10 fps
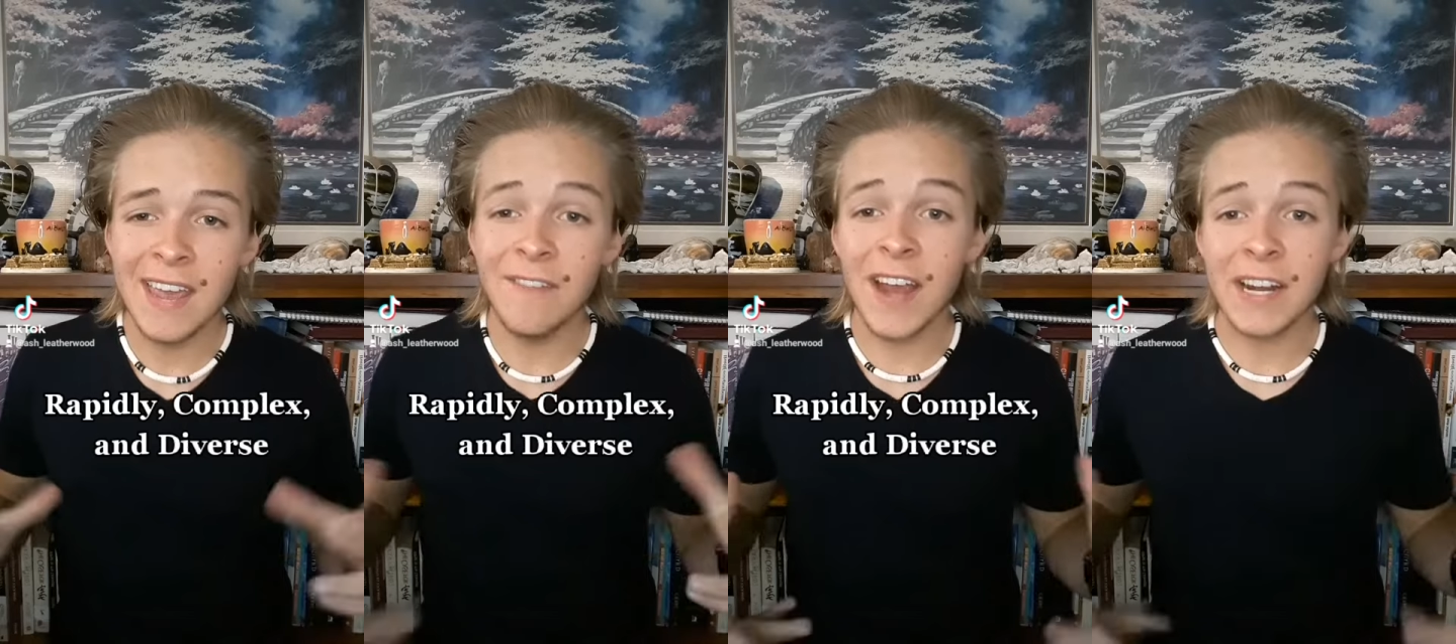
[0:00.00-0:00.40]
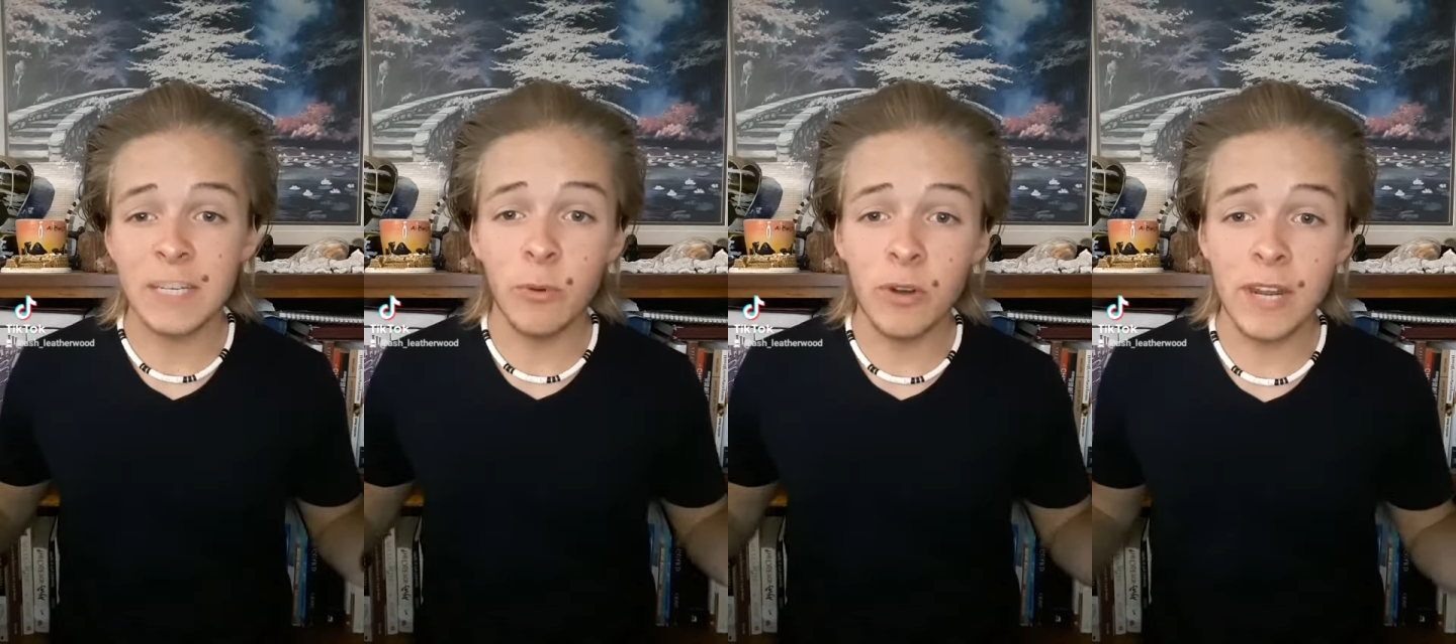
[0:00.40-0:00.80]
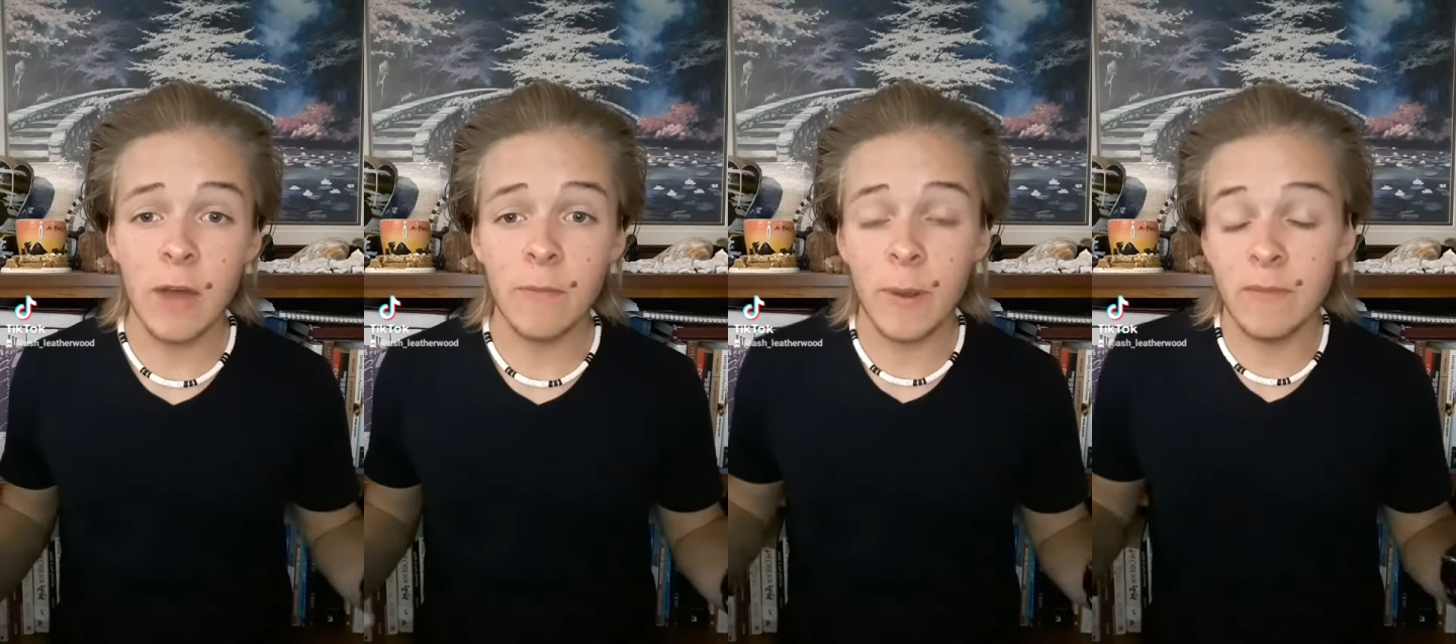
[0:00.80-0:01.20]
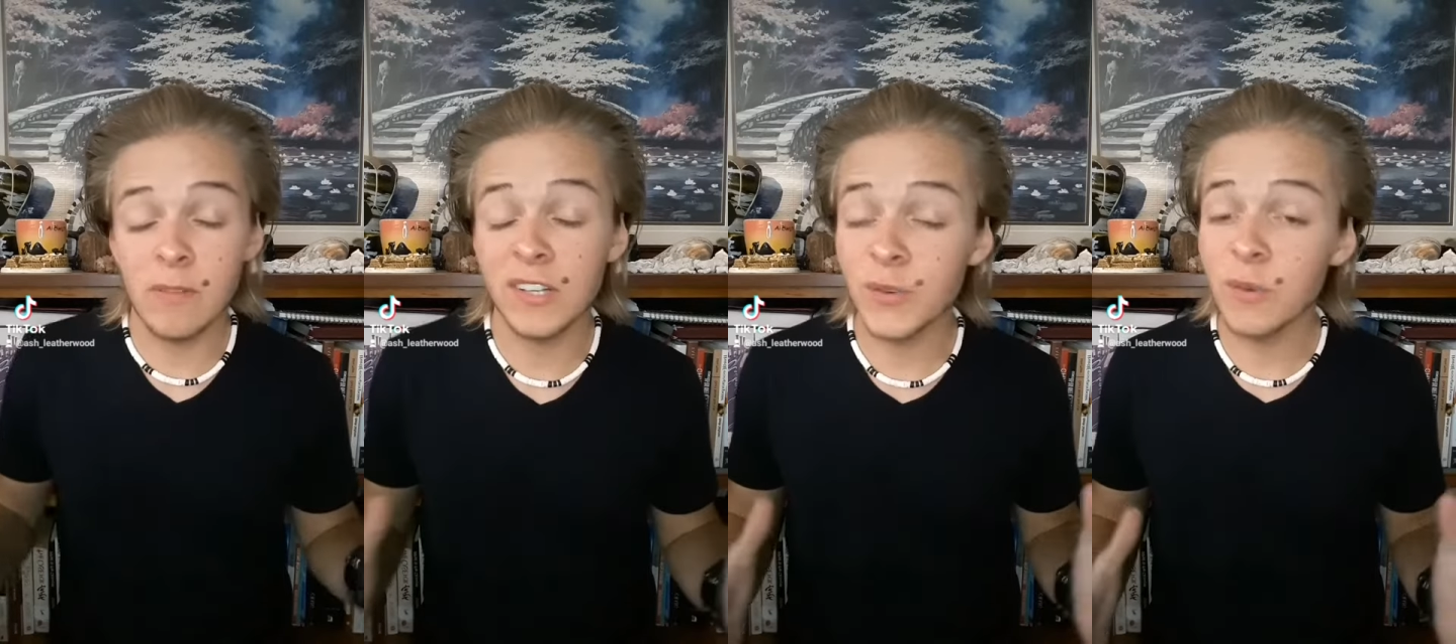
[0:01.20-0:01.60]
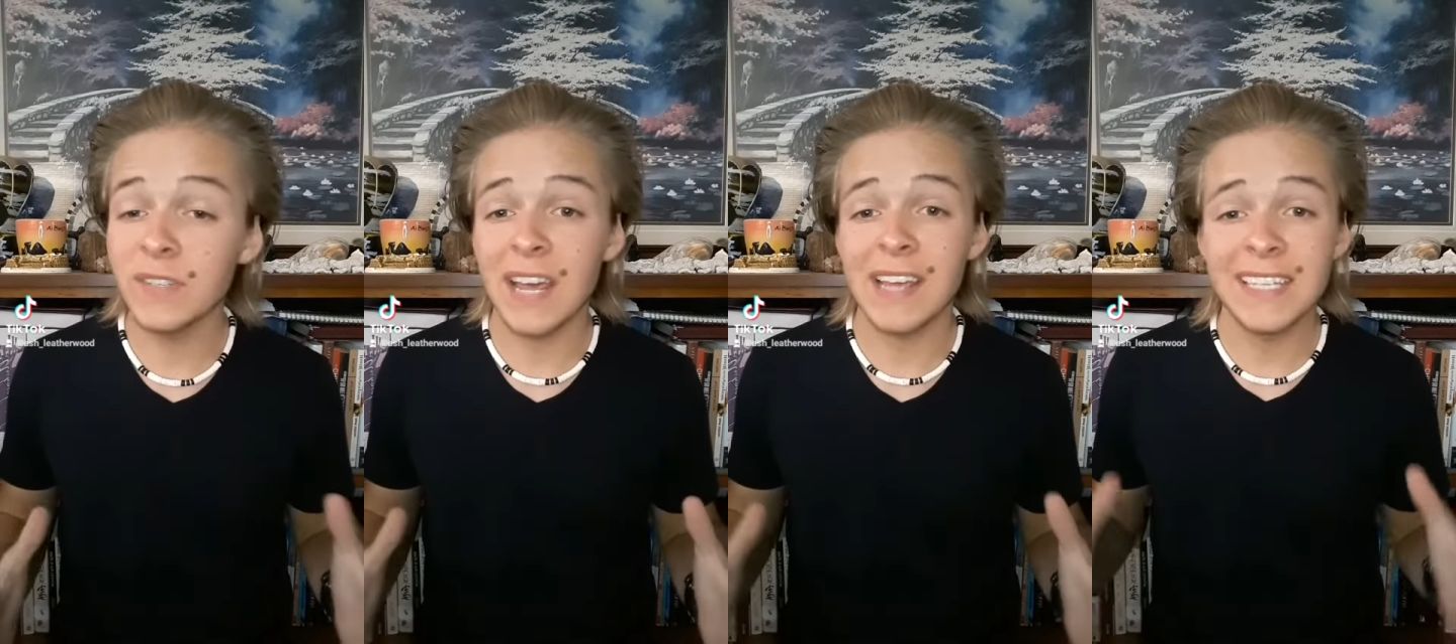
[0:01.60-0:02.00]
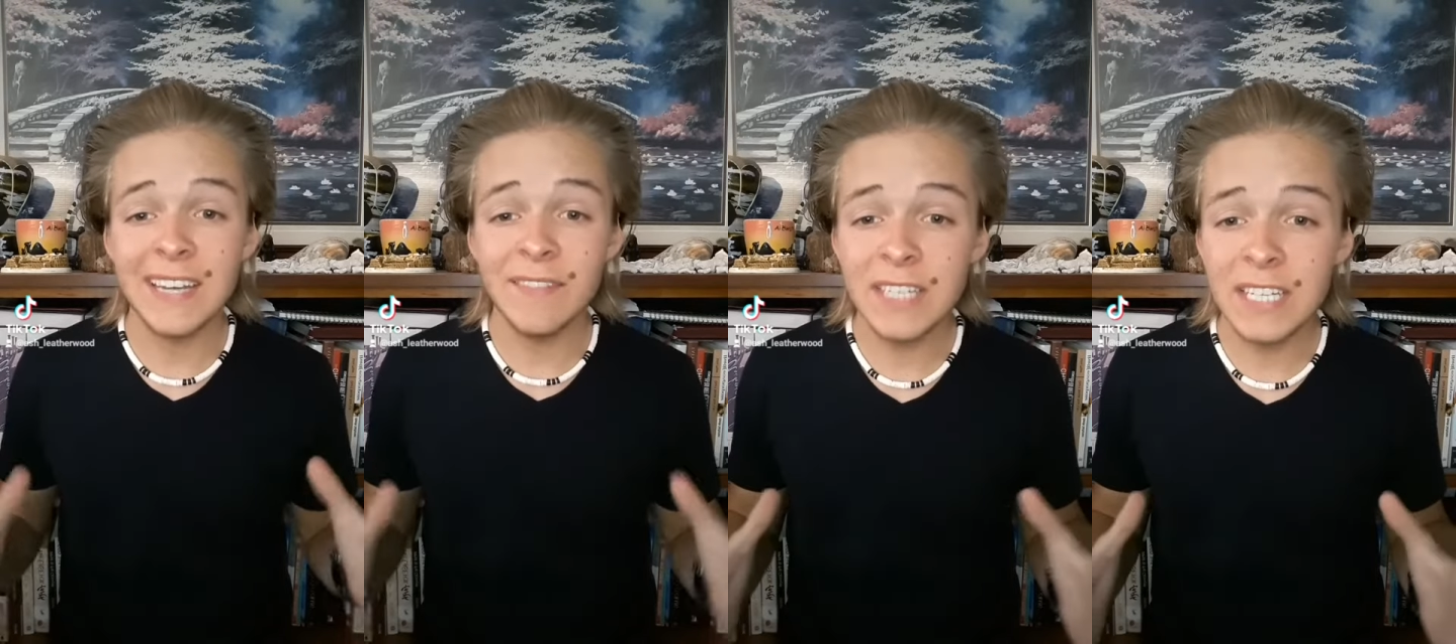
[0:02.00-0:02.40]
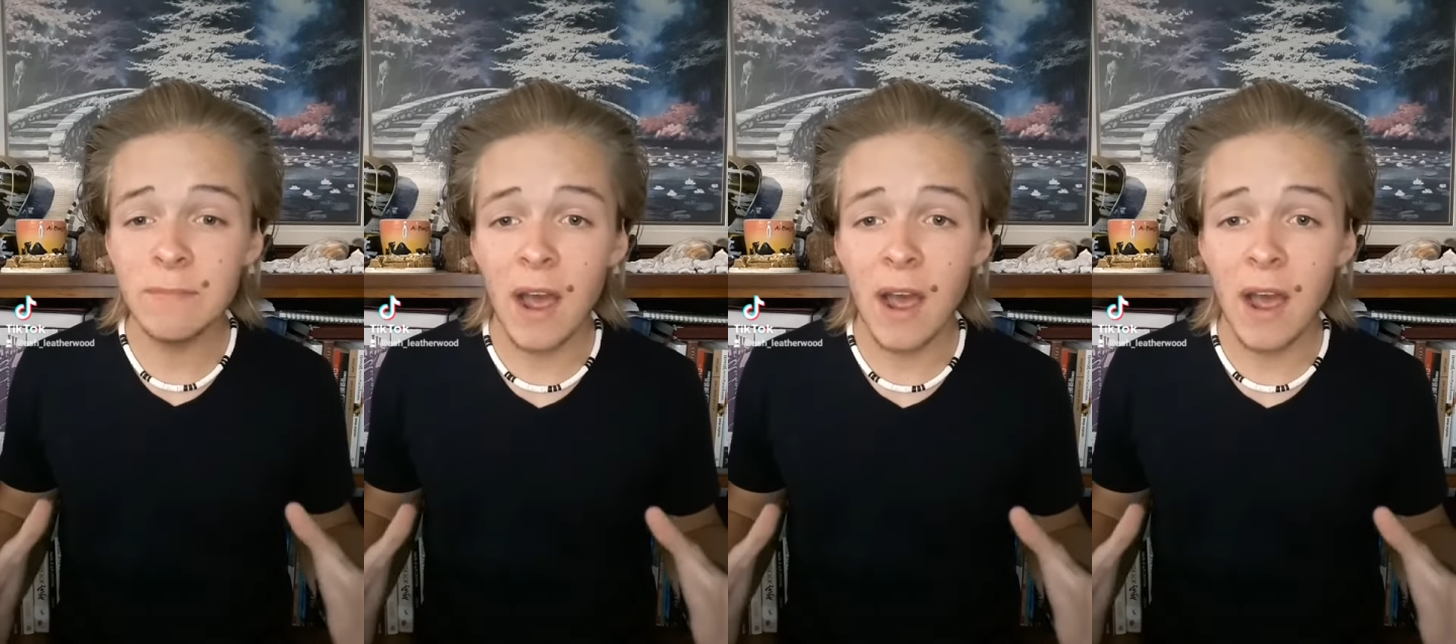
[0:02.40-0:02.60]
In fact, as pointed out by philosopher of science Stephen C.